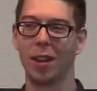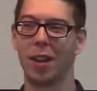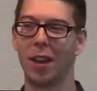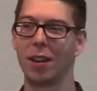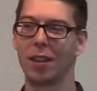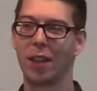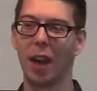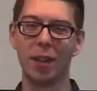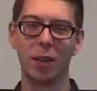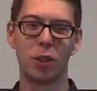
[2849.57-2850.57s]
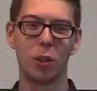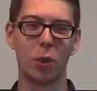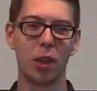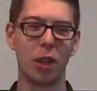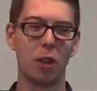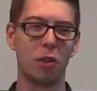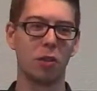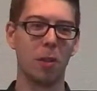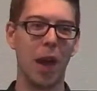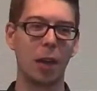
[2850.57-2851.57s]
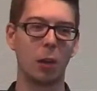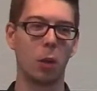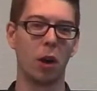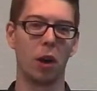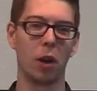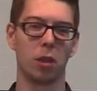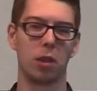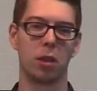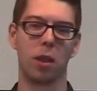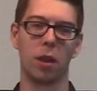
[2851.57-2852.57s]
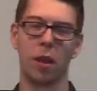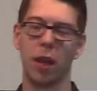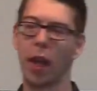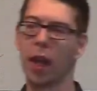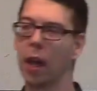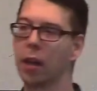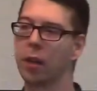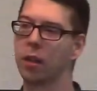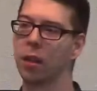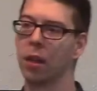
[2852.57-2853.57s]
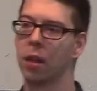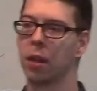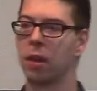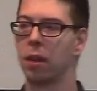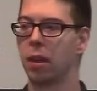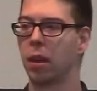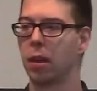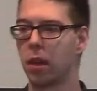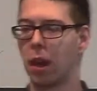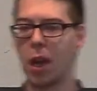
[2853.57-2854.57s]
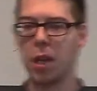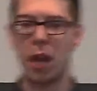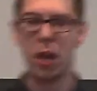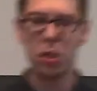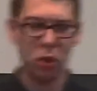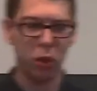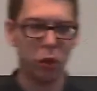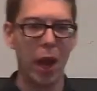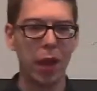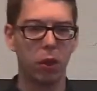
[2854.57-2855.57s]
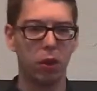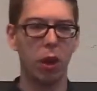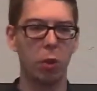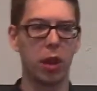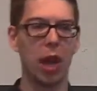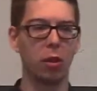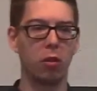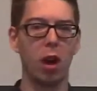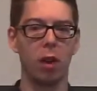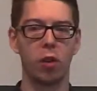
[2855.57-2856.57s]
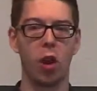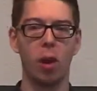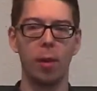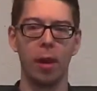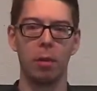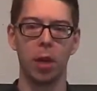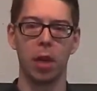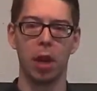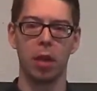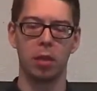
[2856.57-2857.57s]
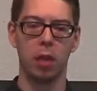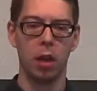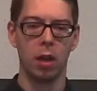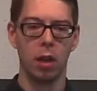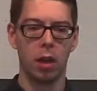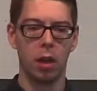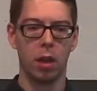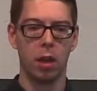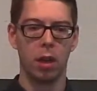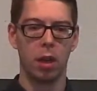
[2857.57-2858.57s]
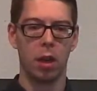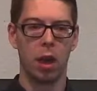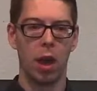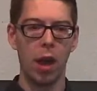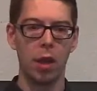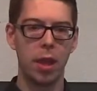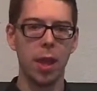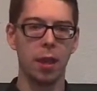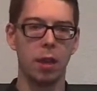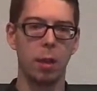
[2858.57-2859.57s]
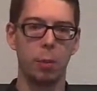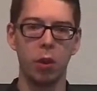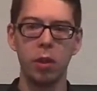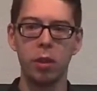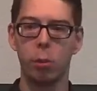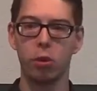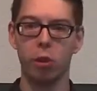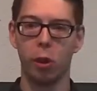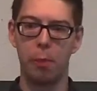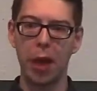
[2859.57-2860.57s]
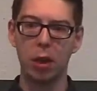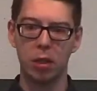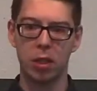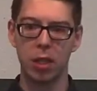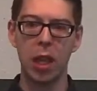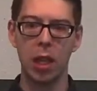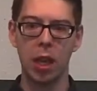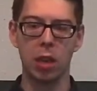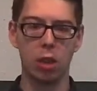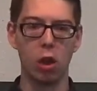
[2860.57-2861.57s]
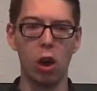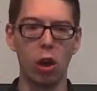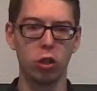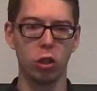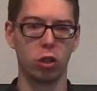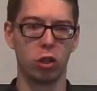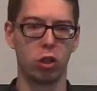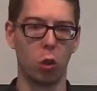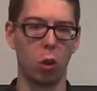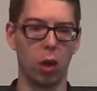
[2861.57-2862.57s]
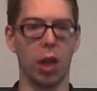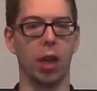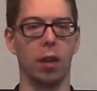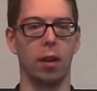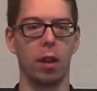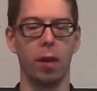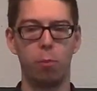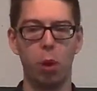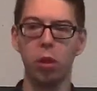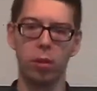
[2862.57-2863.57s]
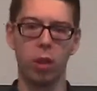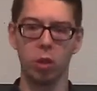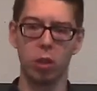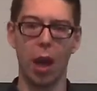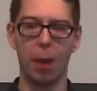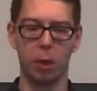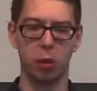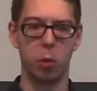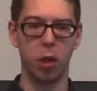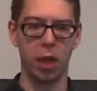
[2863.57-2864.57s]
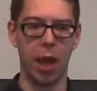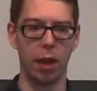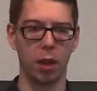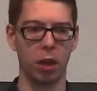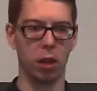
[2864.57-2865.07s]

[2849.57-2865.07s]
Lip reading: This is kind of a story that goes from bad to worse. And I intentionally read through it without a lot of comment because I think the principles are better seen in the larger story of both of those chapters put together,